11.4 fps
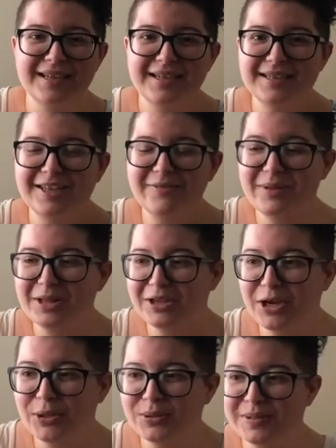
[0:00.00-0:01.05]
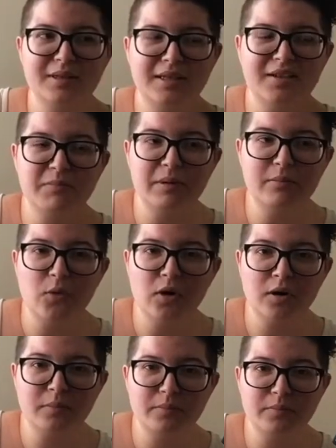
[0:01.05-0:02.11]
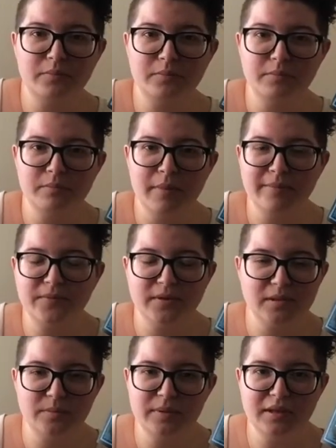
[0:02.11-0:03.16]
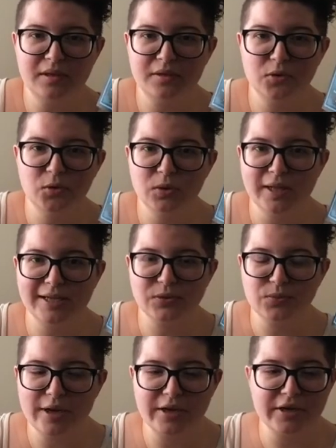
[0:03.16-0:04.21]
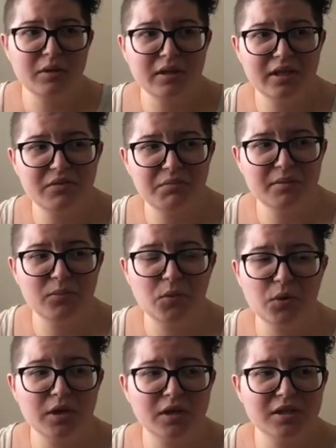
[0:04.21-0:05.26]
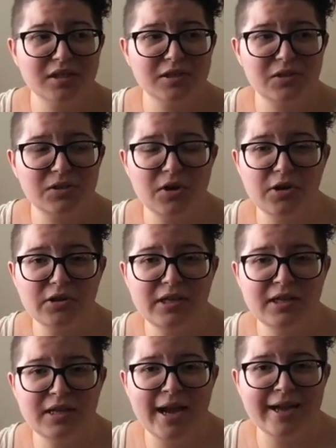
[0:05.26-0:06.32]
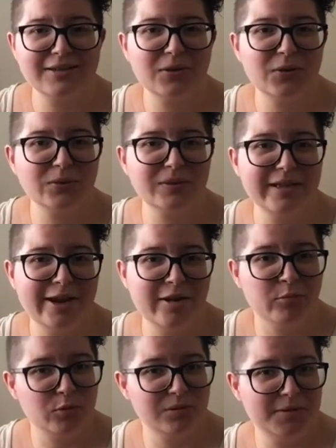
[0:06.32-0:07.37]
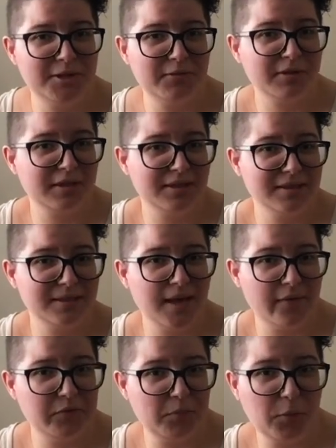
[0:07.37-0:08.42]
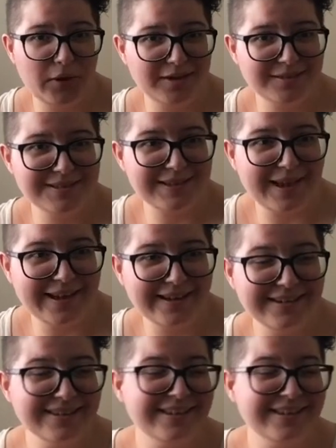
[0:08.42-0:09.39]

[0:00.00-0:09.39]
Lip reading: Give me the ghosts. Give me more Memphis being a cool ass writer. Give me more snarky asshole Sam who's secretly a soft boy inside.